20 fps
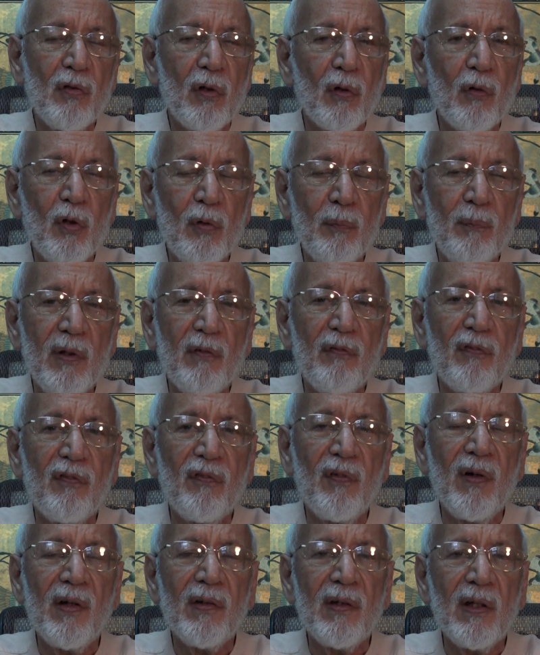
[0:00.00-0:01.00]
you're going to be
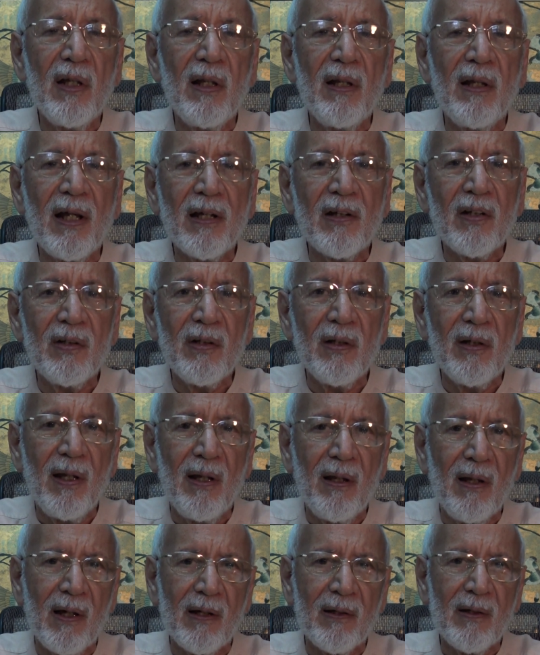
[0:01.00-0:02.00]
further luckier
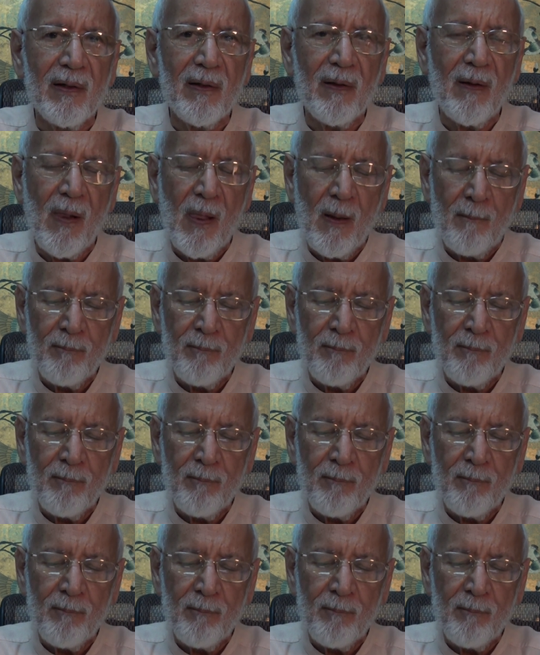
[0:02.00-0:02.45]
and luckier.